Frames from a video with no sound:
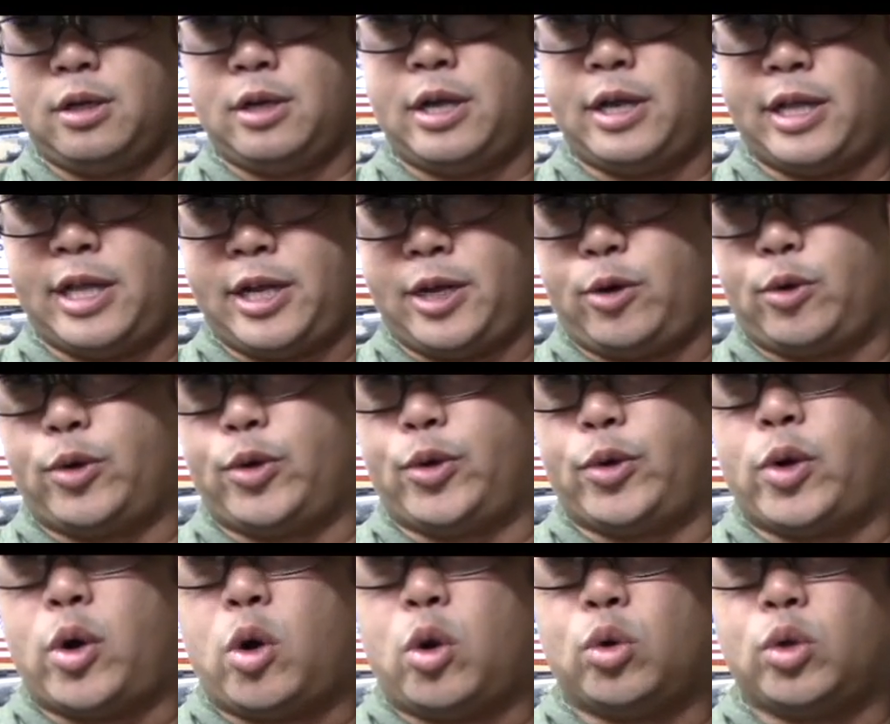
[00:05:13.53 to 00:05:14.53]
and then you were doing
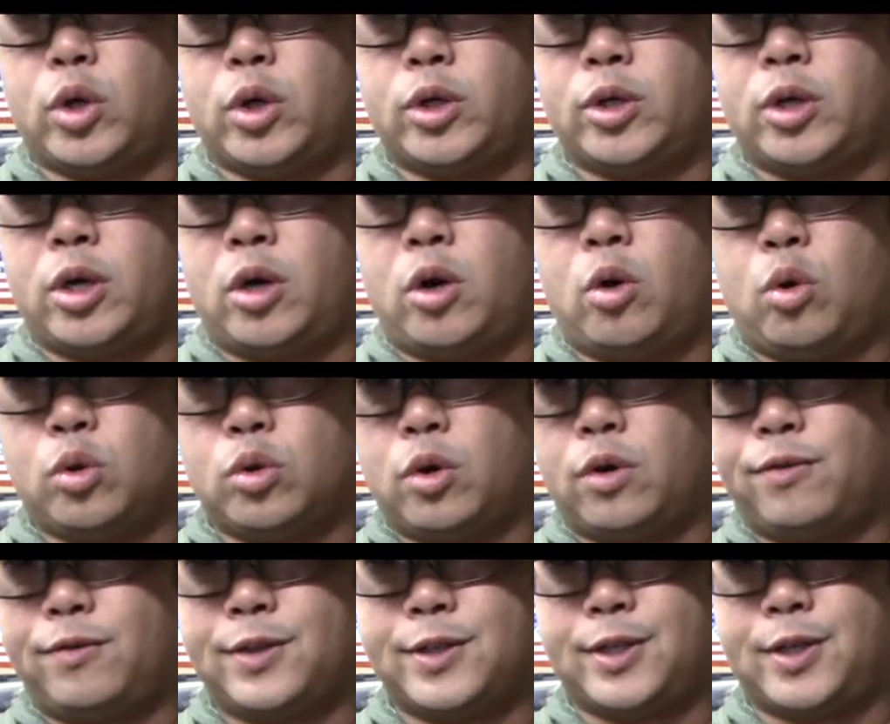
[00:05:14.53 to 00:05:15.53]

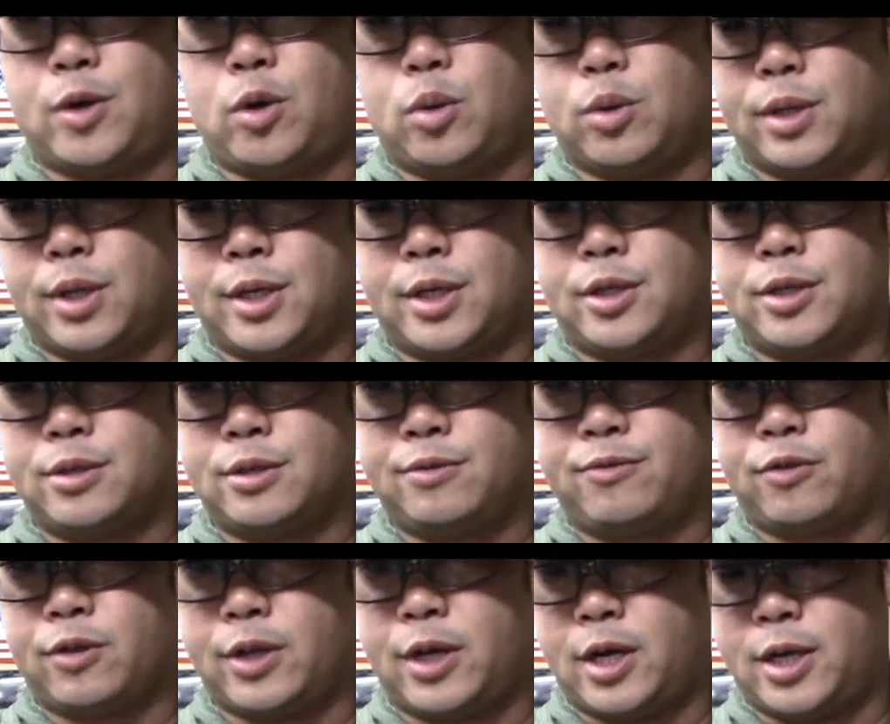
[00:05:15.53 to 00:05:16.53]
holdovers and hold unders
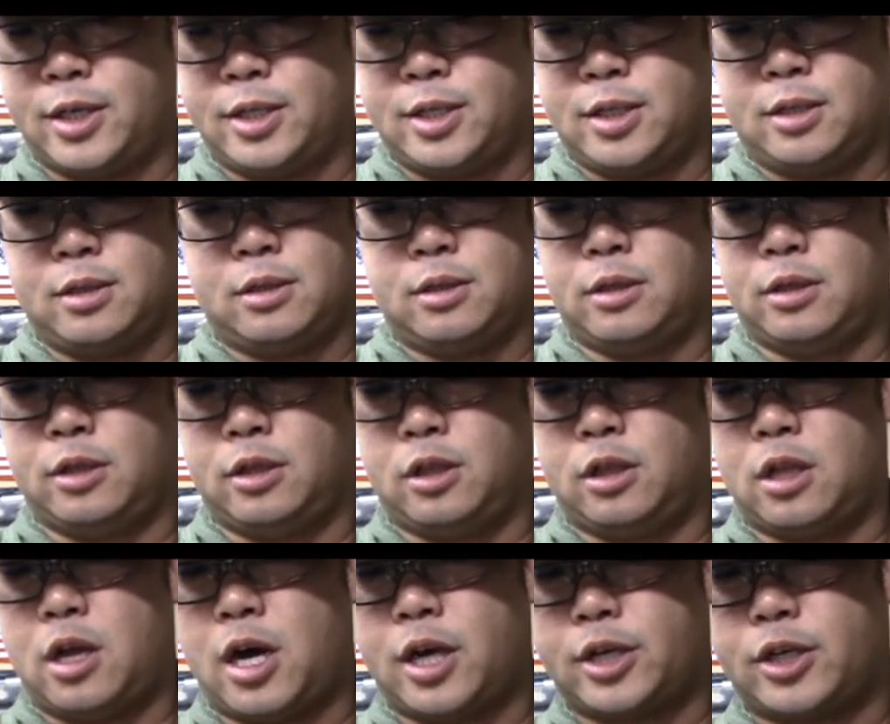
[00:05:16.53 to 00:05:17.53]
for the hunt,
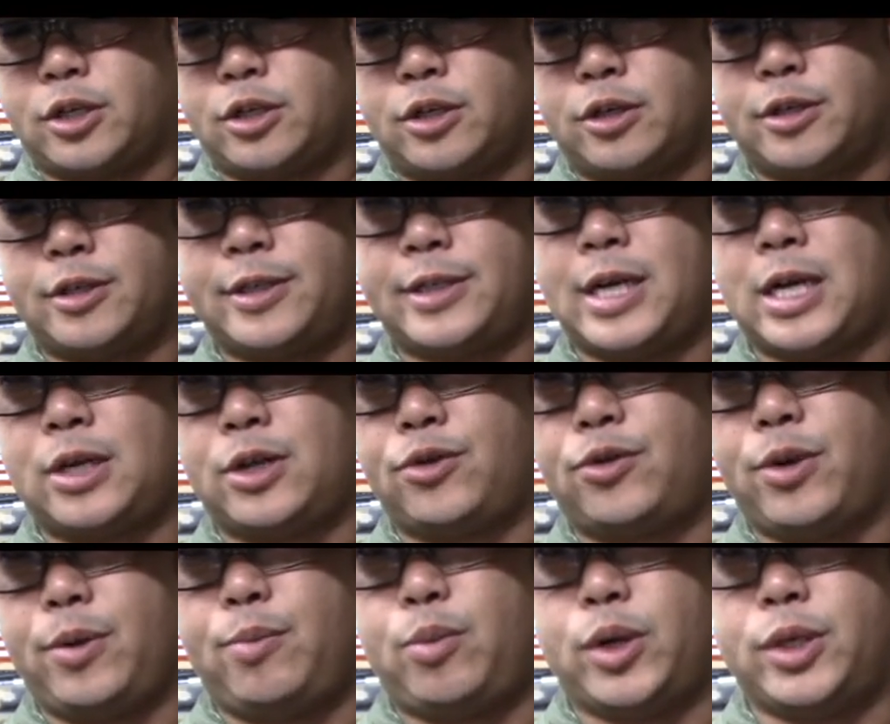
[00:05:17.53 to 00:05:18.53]
lock your turrets down to
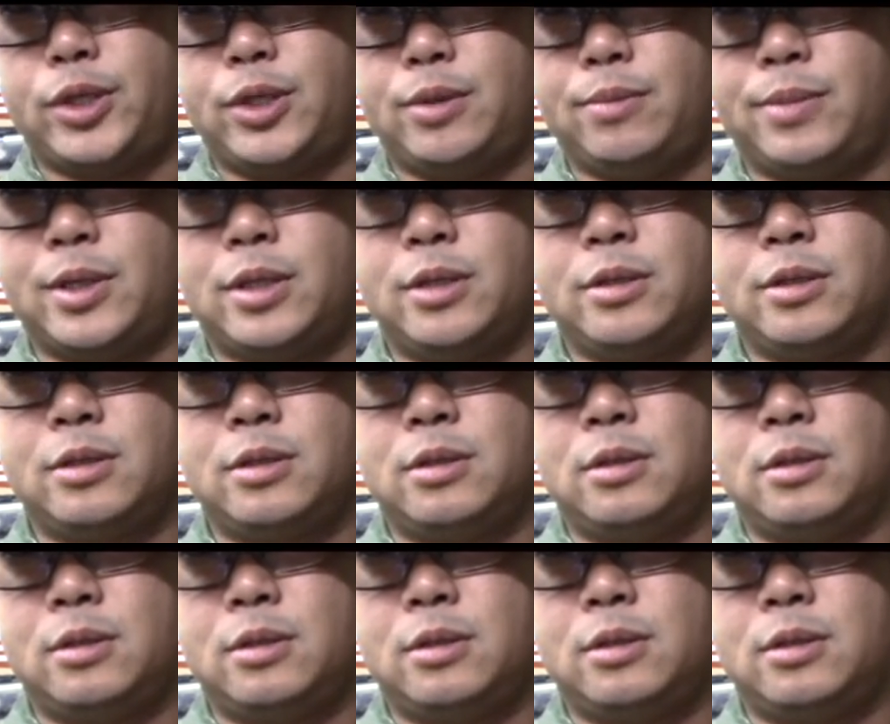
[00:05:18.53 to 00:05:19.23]
3.2 mils,